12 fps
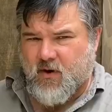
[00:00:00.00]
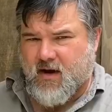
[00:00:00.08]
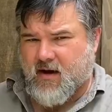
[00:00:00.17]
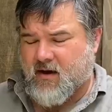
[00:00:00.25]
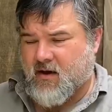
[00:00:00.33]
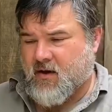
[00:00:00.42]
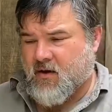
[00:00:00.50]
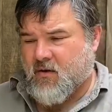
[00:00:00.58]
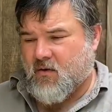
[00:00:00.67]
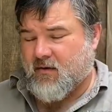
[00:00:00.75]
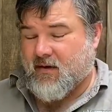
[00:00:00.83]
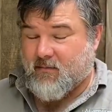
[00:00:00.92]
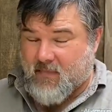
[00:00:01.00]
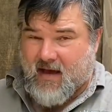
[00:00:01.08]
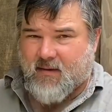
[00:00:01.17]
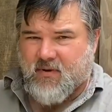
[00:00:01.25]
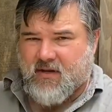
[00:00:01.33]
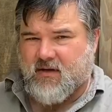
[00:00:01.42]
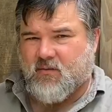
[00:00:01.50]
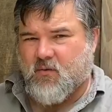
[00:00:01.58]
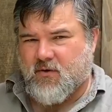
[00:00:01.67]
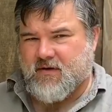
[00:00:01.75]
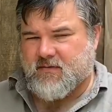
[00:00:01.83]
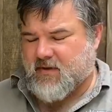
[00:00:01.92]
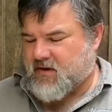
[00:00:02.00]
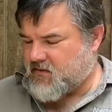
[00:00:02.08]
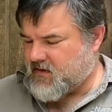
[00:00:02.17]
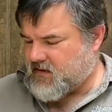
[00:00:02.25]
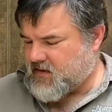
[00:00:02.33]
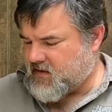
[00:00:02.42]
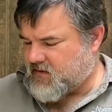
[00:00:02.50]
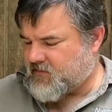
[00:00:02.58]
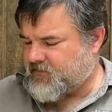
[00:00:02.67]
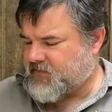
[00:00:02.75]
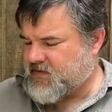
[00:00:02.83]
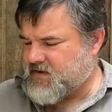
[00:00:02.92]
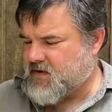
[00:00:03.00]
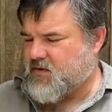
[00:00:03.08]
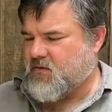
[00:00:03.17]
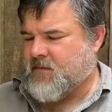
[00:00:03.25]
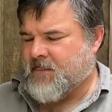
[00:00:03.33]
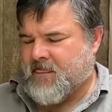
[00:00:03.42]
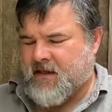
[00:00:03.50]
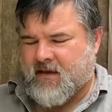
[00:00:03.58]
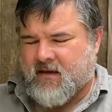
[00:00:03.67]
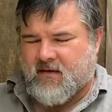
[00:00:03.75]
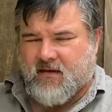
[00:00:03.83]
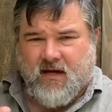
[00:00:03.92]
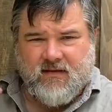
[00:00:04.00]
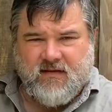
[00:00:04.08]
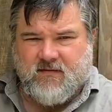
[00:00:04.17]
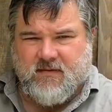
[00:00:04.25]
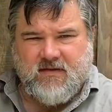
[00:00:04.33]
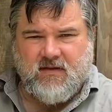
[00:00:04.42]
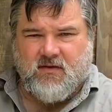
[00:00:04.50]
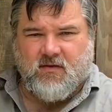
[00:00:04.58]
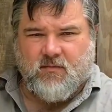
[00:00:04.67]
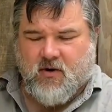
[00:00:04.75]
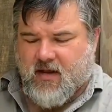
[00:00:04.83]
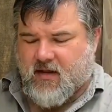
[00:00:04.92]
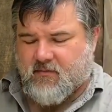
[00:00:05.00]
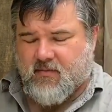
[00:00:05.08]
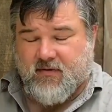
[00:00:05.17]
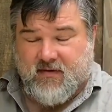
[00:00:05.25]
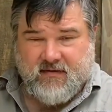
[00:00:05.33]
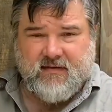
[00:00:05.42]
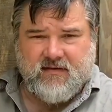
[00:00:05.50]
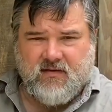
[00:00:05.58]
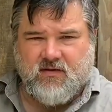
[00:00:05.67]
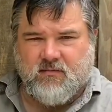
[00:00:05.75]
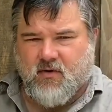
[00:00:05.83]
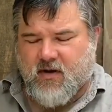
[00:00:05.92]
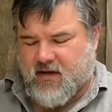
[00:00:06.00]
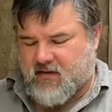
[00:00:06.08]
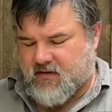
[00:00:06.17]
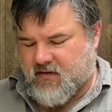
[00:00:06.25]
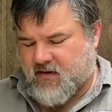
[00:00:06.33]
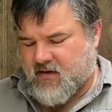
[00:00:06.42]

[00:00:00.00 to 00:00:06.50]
why, in my opinion, one is better than the other. So, not this particular brand, but this is a good brand.